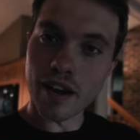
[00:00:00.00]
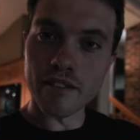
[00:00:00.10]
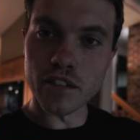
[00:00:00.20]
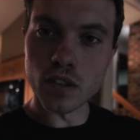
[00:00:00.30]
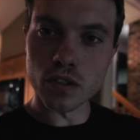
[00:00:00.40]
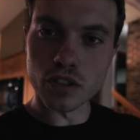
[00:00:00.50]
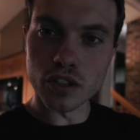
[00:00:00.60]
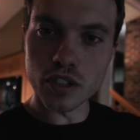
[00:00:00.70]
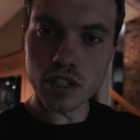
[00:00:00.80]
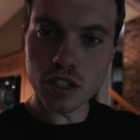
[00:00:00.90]
I'm feeling
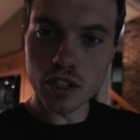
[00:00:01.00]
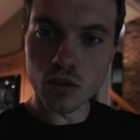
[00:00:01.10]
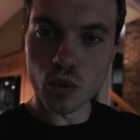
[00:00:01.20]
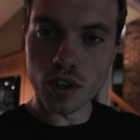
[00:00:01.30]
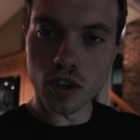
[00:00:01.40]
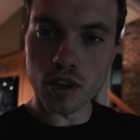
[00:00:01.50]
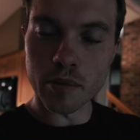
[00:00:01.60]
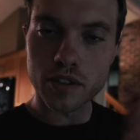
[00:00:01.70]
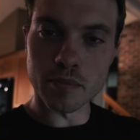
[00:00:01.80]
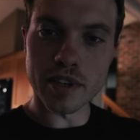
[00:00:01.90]
good. We are
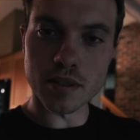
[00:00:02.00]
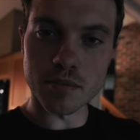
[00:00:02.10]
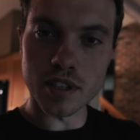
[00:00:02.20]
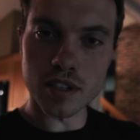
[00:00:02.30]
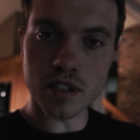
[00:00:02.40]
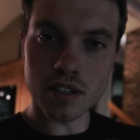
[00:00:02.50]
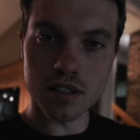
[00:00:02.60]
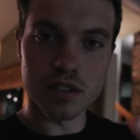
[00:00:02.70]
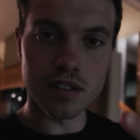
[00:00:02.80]
about to make some dinner.